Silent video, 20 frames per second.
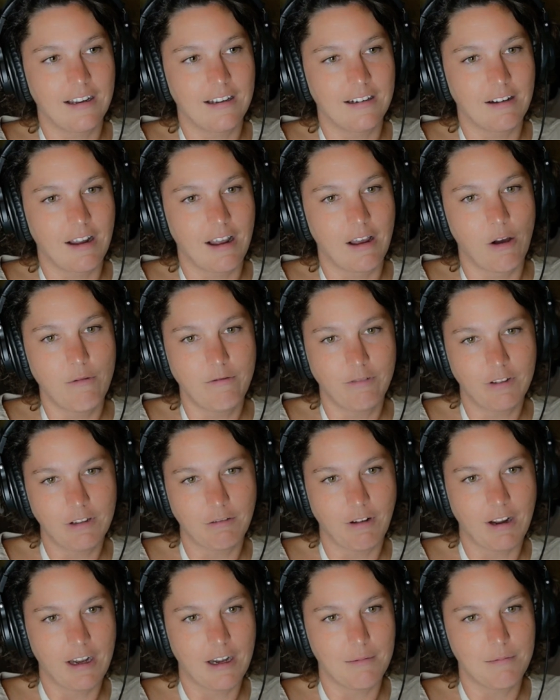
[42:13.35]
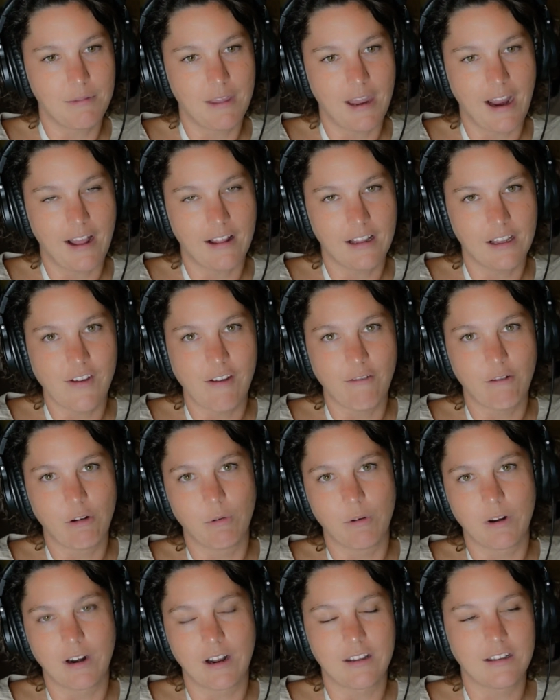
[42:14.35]
and hopefully right up the alley of
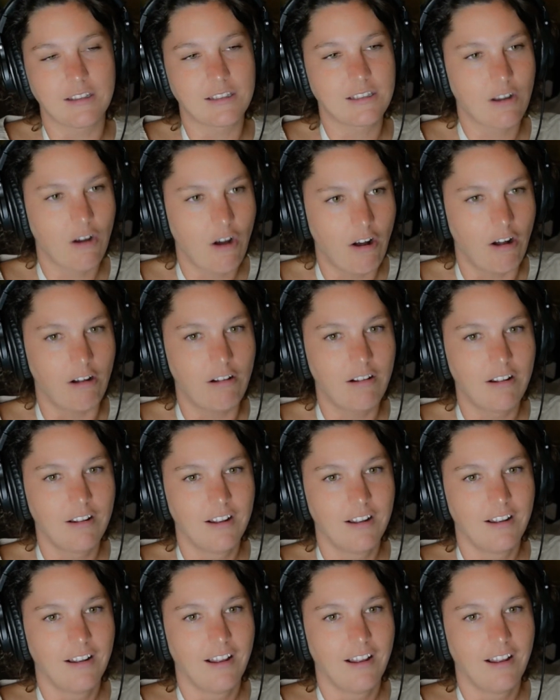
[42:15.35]
everyone on this call.